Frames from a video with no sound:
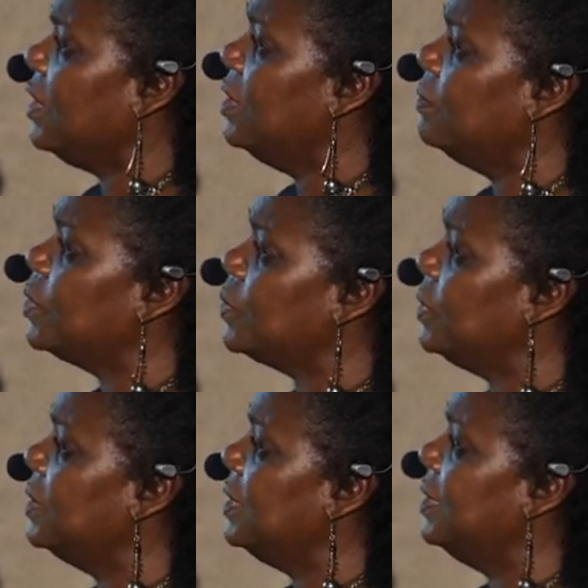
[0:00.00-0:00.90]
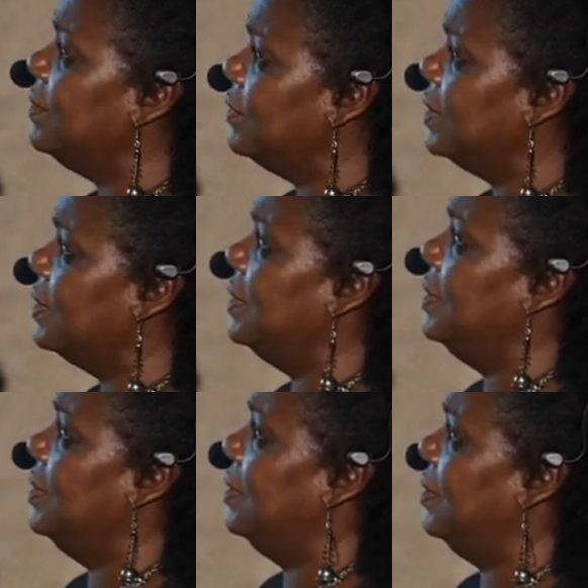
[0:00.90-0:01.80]
it was really
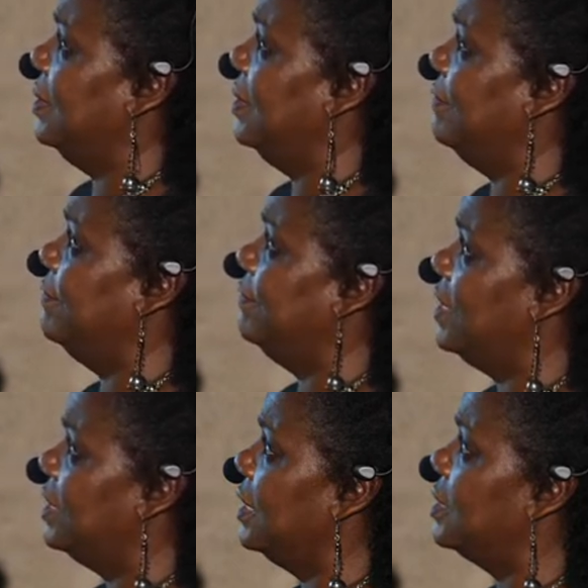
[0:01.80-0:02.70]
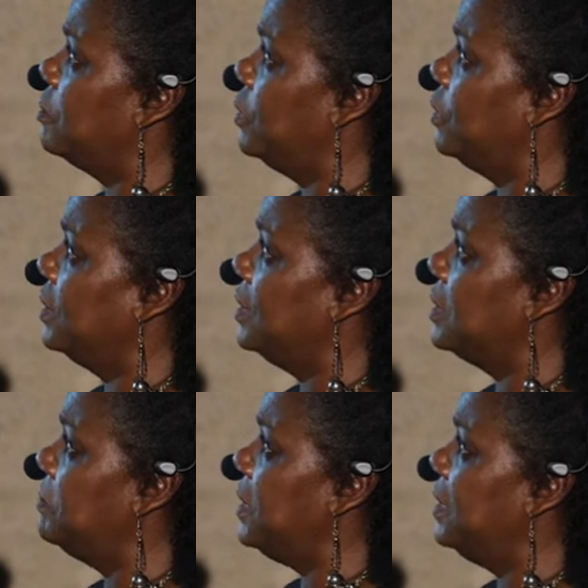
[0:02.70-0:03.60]
really fun exploring
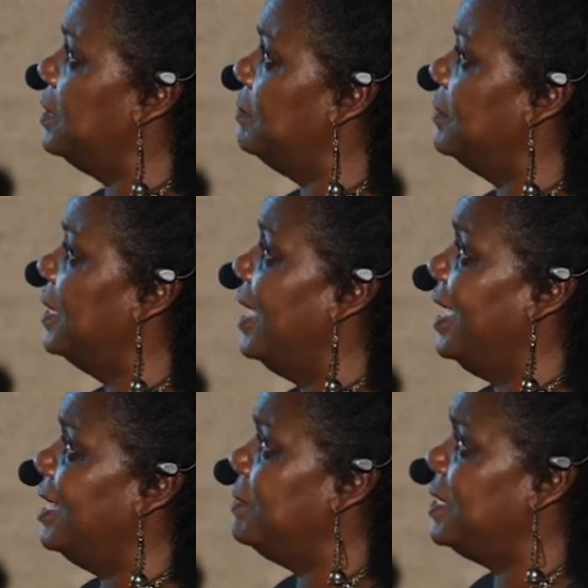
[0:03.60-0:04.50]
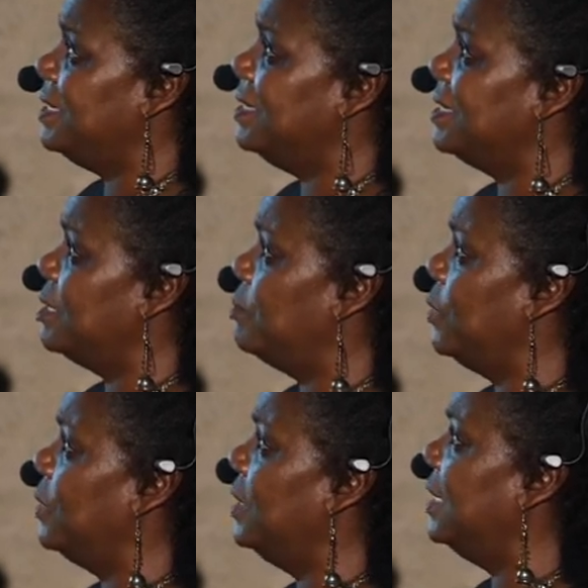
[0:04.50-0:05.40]
this medium and i'm still
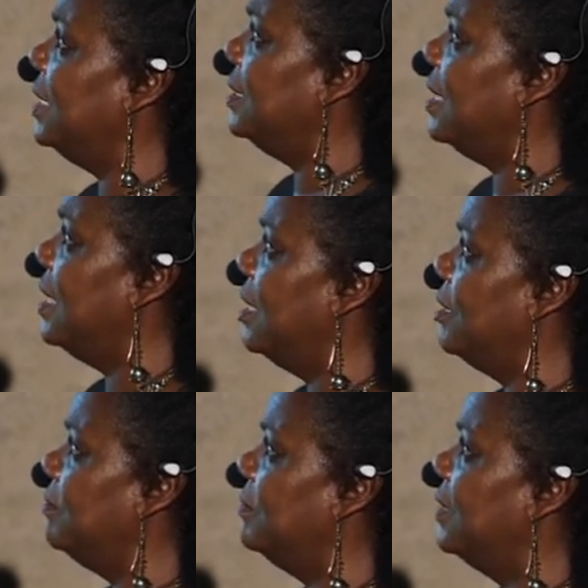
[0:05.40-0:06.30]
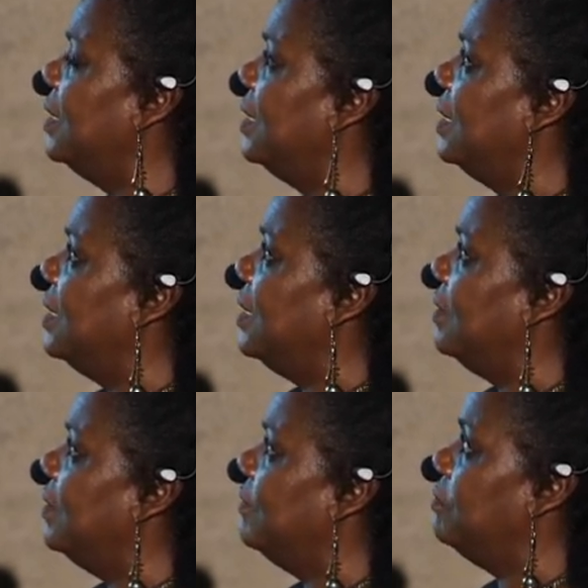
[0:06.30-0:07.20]
exploring it um,
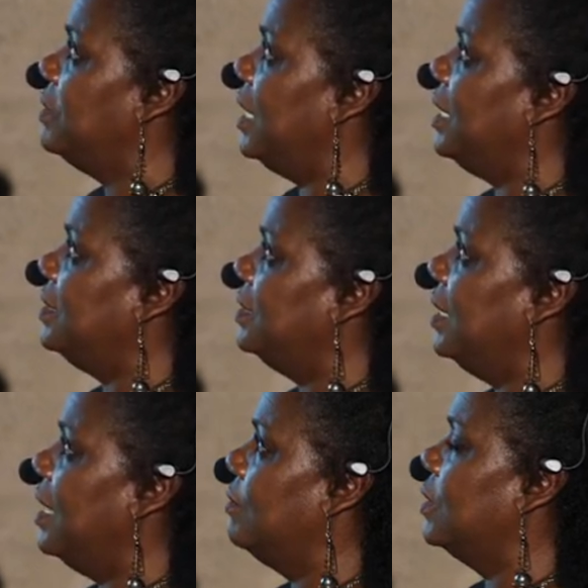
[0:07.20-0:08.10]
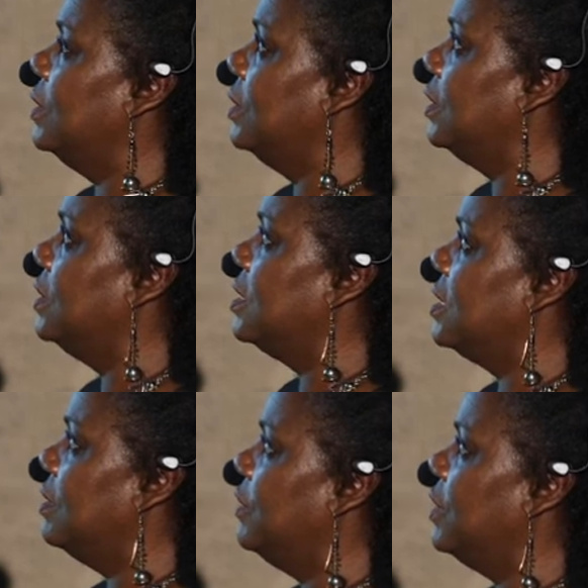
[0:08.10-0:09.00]
from day to day i would learn
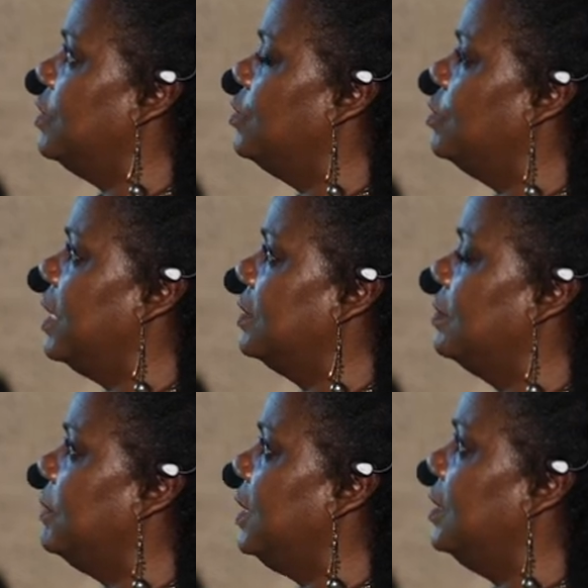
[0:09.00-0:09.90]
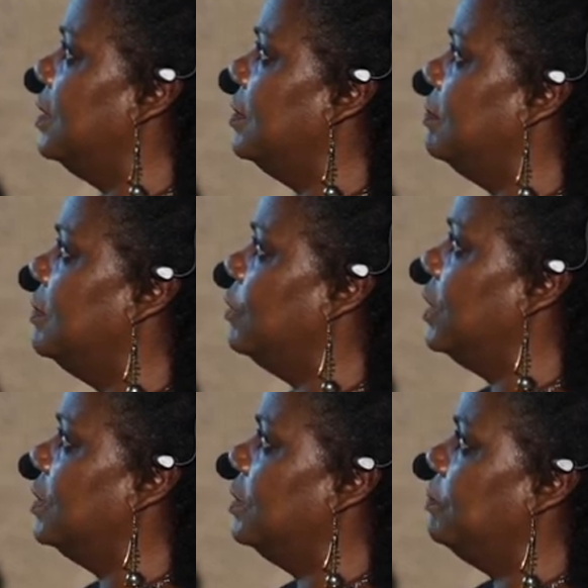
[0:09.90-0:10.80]
something new about the medium
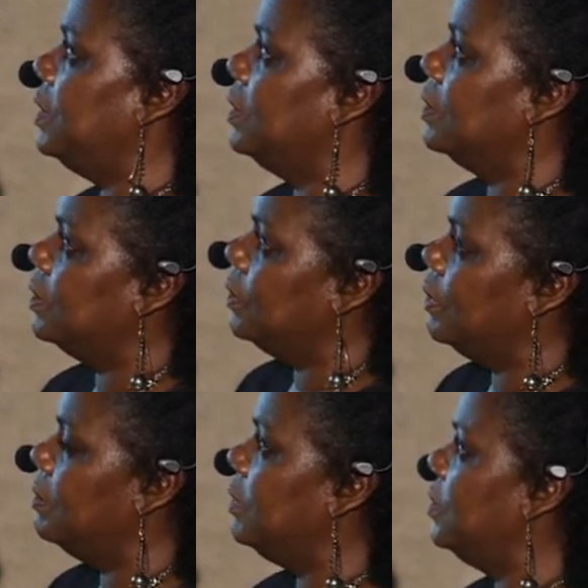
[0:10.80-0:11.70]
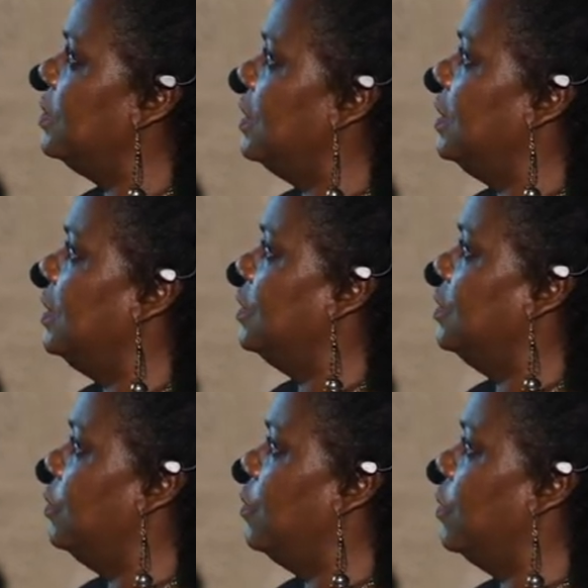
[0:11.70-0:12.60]
whether it be the glue i'm using
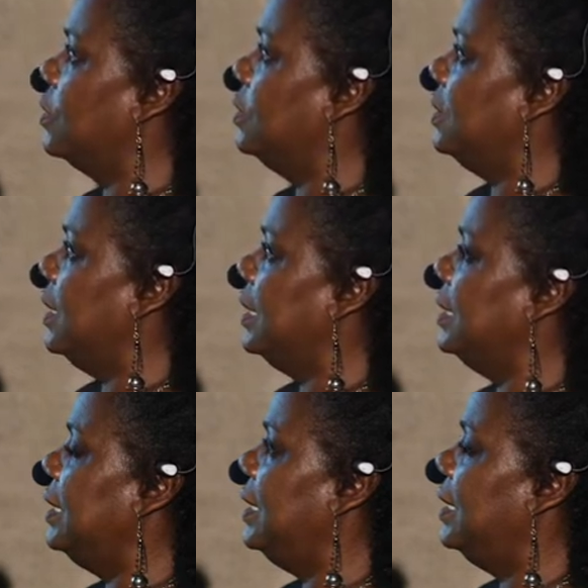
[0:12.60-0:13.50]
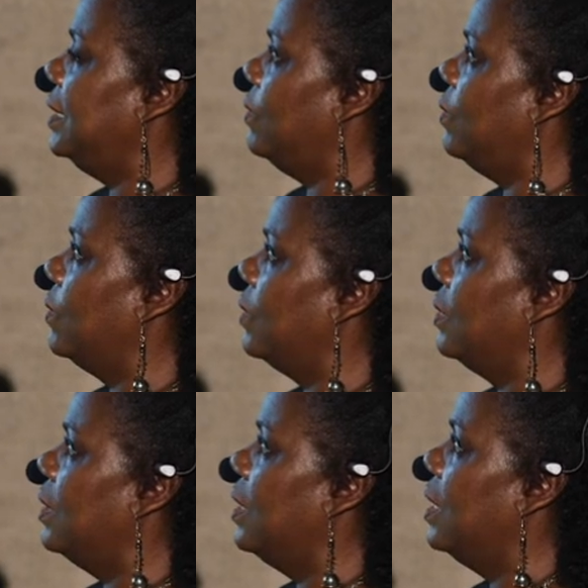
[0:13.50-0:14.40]
the water technique or